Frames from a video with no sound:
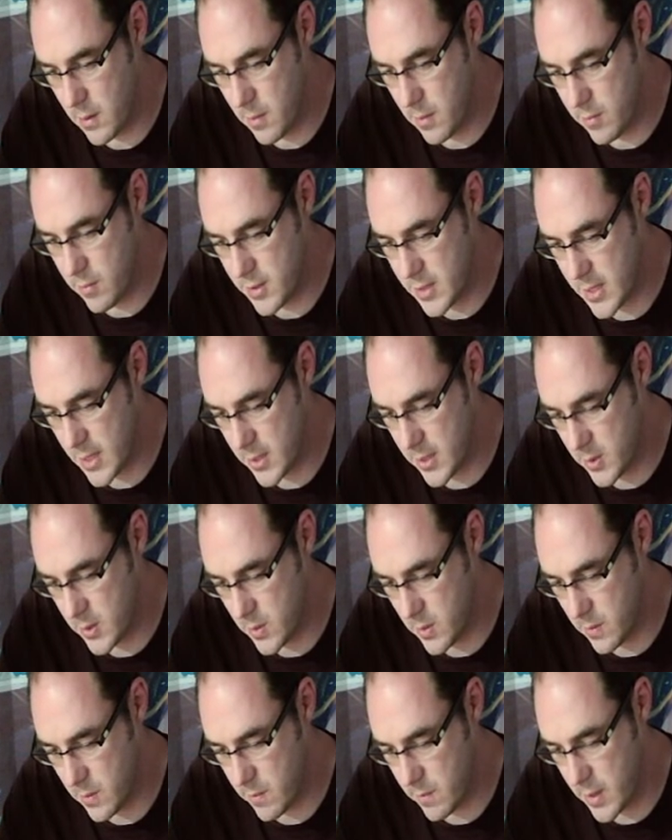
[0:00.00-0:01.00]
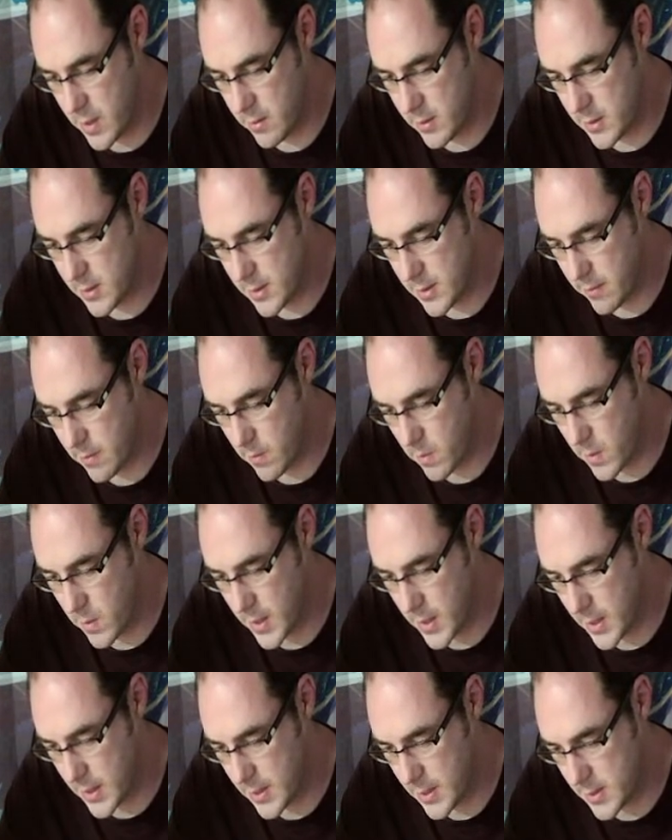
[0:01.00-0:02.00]
protect you in various different
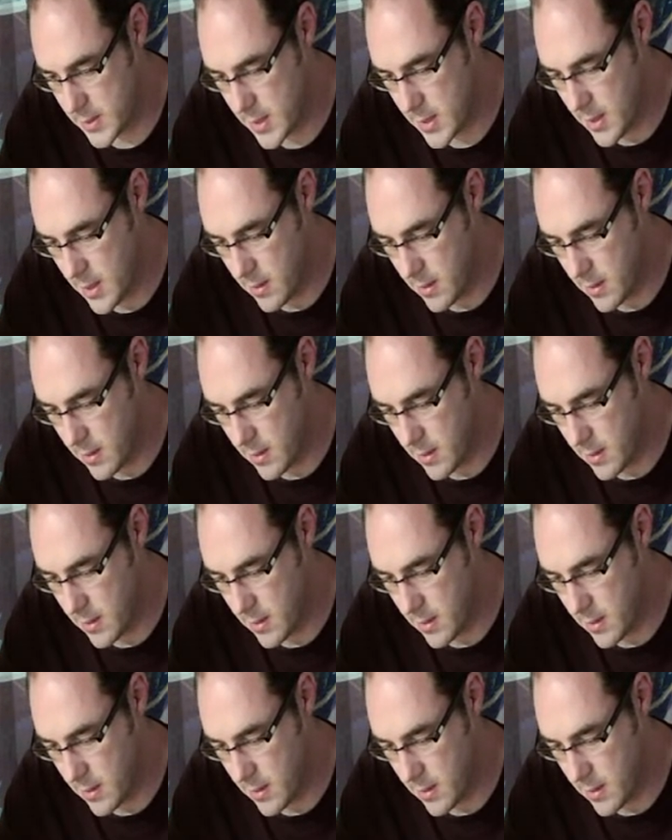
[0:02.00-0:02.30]
ways.